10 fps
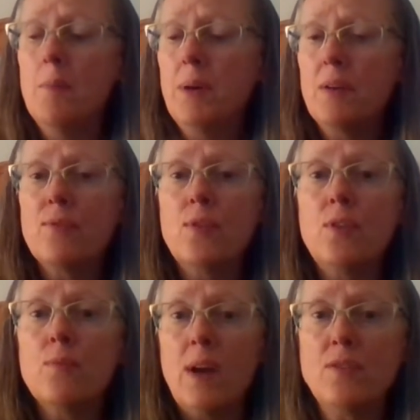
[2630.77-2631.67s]
But for
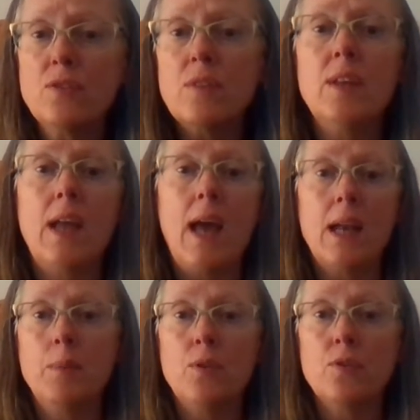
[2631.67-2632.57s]
the rest of the
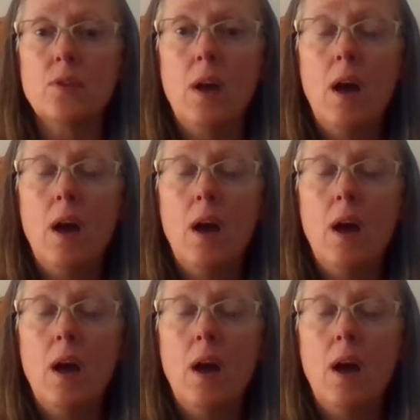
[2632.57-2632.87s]
animals.